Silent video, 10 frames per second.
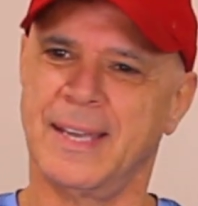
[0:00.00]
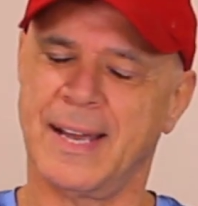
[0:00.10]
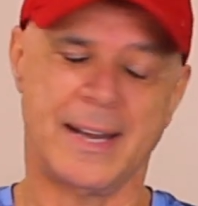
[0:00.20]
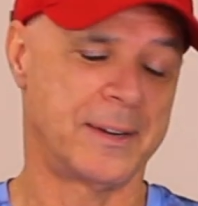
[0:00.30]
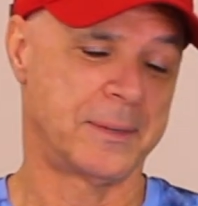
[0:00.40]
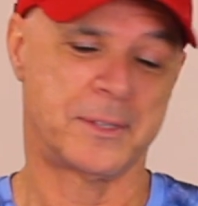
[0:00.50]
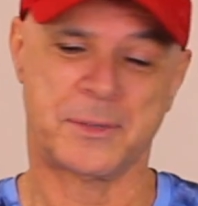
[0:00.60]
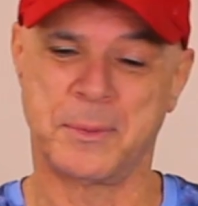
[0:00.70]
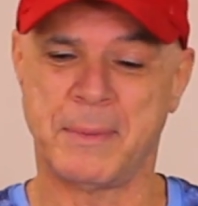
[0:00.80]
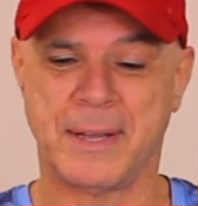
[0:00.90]
I don't know. It
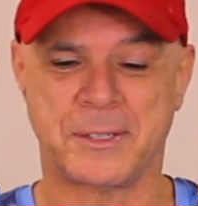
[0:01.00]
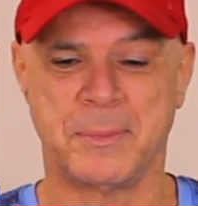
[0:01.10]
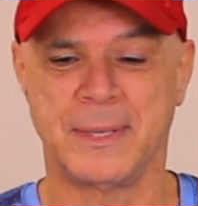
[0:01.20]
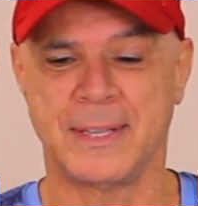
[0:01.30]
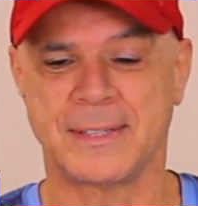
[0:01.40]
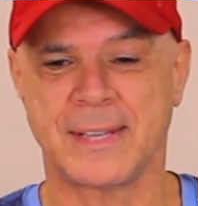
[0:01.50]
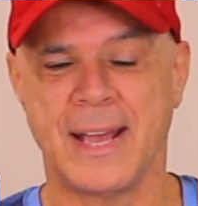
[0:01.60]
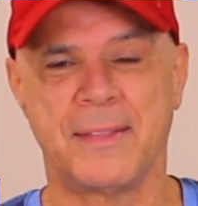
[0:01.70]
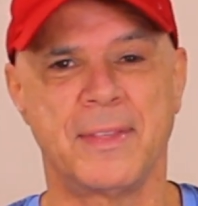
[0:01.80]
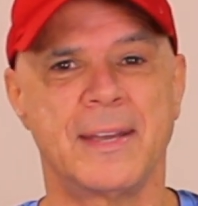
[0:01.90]
just reminds me of this.
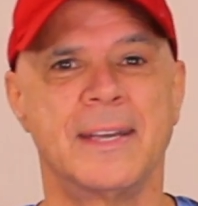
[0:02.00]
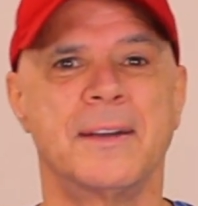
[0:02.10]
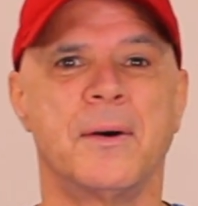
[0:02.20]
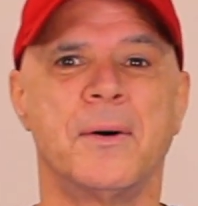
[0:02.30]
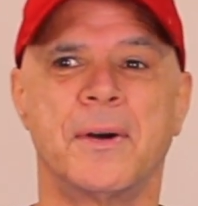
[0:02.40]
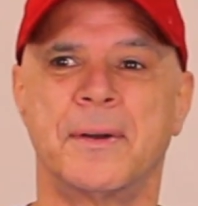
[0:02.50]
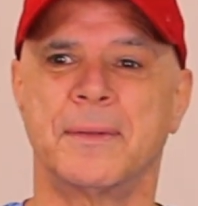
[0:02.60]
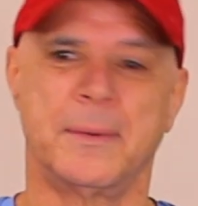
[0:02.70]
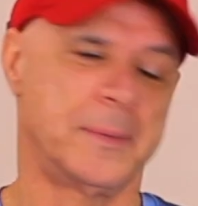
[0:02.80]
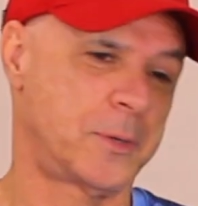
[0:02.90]
And they are,
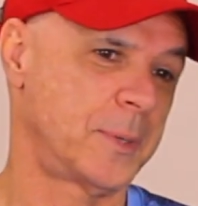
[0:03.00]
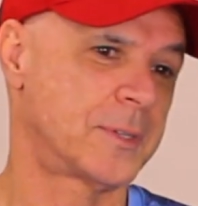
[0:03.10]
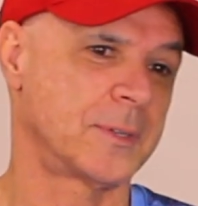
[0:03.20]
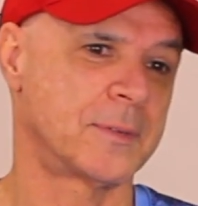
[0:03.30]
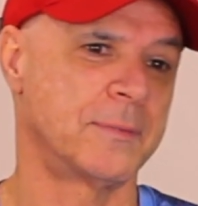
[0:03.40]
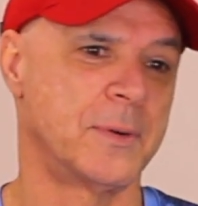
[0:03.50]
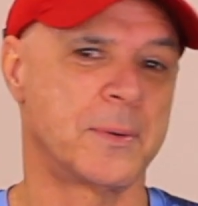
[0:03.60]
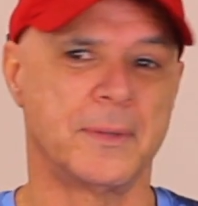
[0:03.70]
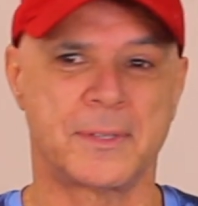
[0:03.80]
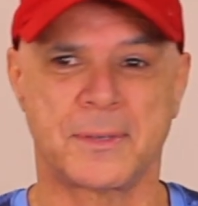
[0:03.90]
well, Crystal's a
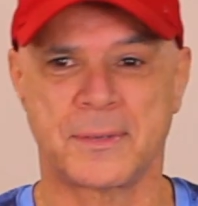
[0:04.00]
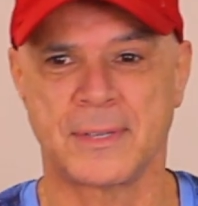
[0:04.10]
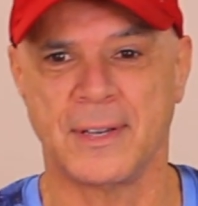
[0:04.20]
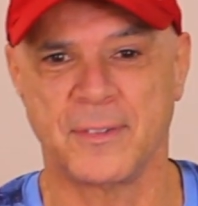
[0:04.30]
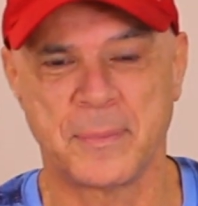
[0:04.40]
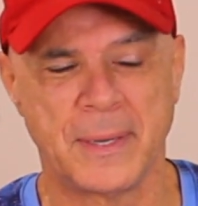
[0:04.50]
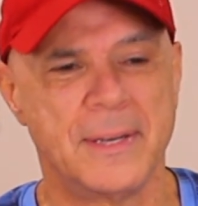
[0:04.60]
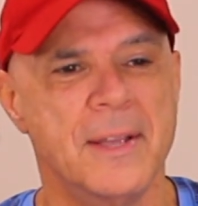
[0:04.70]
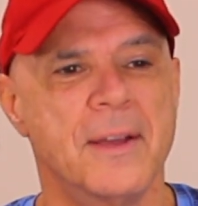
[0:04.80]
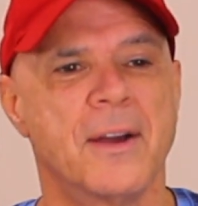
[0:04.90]
vocalist herself. But
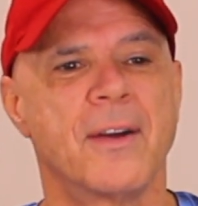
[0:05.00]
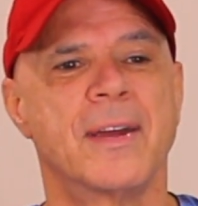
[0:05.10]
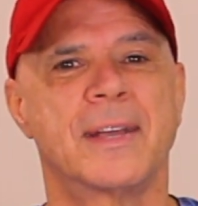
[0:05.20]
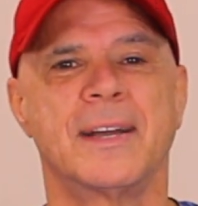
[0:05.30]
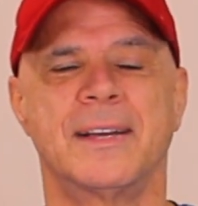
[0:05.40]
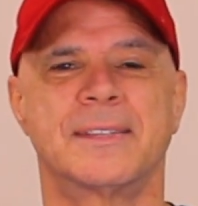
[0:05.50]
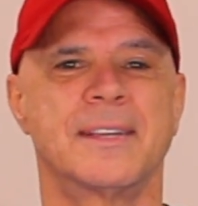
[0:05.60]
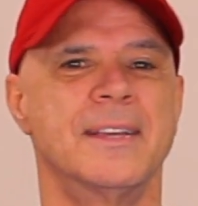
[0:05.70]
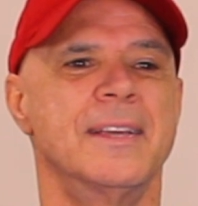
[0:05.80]
all right, guys,